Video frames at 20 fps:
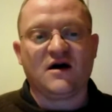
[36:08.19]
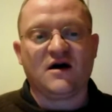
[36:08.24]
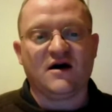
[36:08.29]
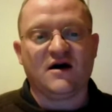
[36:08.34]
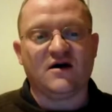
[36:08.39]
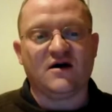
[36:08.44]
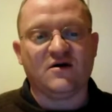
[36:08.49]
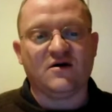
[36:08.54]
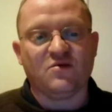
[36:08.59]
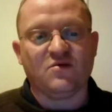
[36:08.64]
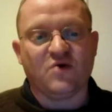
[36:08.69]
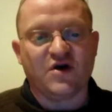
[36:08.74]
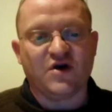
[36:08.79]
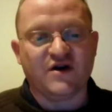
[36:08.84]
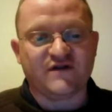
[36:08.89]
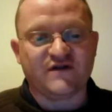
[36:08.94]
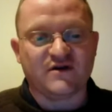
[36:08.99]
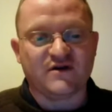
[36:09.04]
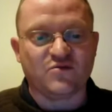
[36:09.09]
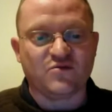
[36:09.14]

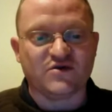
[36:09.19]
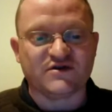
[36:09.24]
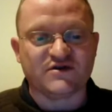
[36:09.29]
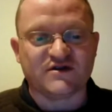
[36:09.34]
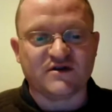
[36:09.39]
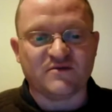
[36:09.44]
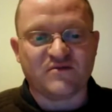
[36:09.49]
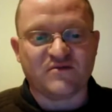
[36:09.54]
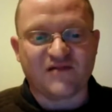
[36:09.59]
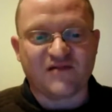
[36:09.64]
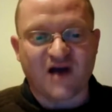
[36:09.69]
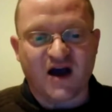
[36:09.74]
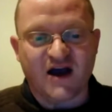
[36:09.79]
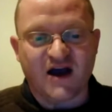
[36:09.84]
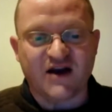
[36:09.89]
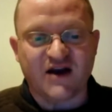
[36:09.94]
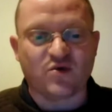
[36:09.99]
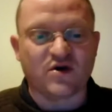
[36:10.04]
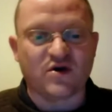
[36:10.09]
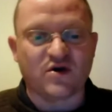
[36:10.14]
One of them was the
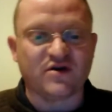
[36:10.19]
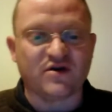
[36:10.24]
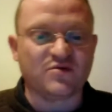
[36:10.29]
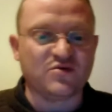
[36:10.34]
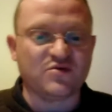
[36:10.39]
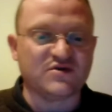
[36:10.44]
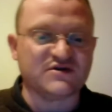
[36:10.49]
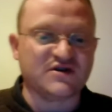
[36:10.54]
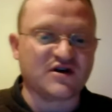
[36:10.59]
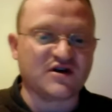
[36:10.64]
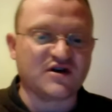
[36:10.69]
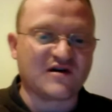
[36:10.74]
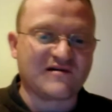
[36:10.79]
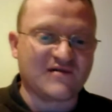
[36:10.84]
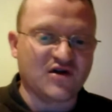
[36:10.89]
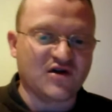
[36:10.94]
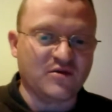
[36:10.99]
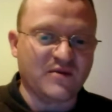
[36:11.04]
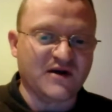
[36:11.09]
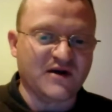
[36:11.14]
bride, one was the
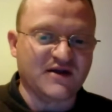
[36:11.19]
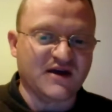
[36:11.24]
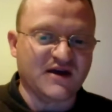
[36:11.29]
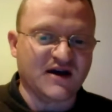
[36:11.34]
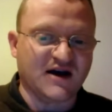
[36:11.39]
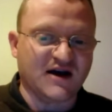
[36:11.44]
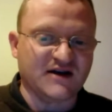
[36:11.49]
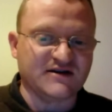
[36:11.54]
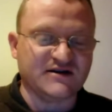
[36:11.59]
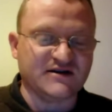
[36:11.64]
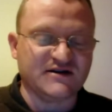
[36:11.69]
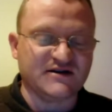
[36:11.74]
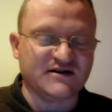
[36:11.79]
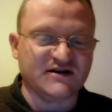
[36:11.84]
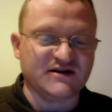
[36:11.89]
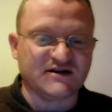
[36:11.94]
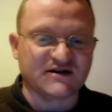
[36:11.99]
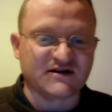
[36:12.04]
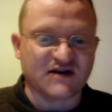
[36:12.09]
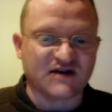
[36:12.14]
groom, and they had to
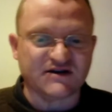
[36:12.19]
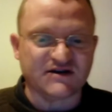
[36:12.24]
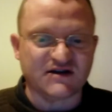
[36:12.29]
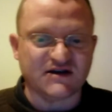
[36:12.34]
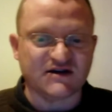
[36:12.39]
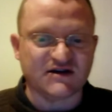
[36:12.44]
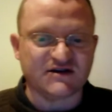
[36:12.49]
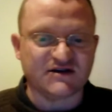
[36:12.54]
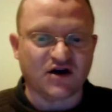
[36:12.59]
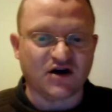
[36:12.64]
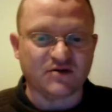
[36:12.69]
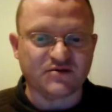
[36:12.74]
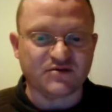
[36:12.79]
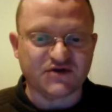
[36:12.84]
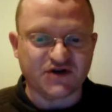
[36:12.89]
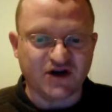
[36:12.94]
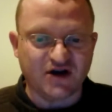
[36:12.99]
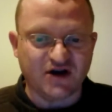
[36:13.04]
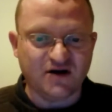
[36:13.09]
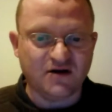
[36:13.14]
discuss this
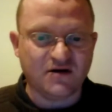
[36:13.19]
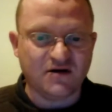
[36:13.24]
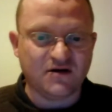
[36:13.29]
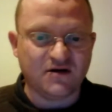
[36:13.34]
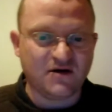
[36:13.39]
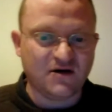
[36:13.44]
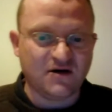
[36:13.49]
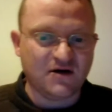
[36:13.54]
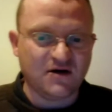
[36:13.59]
option.